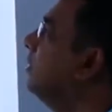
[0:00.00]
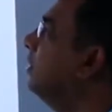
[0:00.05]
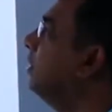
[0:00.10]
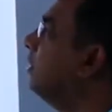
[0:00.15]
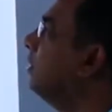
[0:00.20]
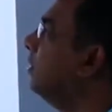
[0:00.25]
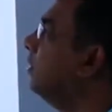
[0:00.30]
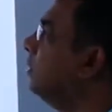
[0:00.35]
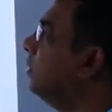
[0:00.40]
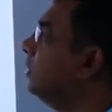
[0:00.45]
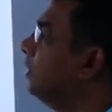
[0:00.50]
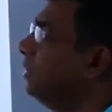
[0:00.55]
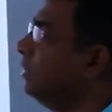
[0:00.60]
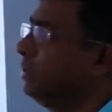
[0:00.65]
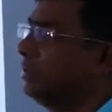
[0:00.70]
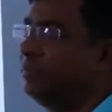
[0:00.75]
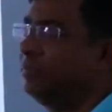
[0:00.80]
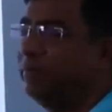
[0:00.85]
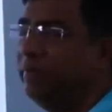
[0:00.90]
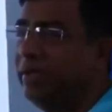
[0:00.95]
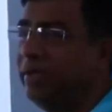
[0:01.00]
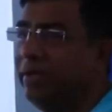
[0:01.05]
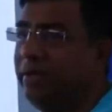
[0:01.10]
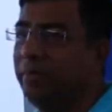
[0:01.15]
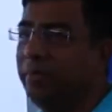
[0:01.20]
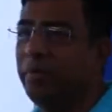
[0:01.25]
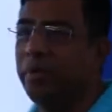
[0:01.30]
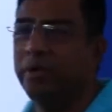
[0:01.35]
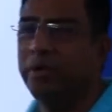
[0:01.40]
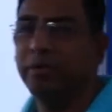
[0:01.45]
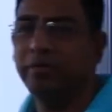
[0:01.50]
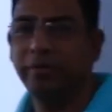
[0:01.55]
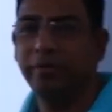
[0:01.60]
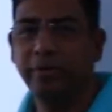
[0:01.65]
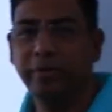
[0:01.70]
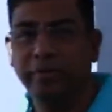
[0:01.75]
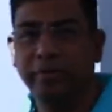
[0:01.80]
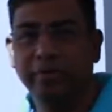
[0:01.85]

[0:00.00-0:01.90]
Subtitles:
theorem. So it's very important for you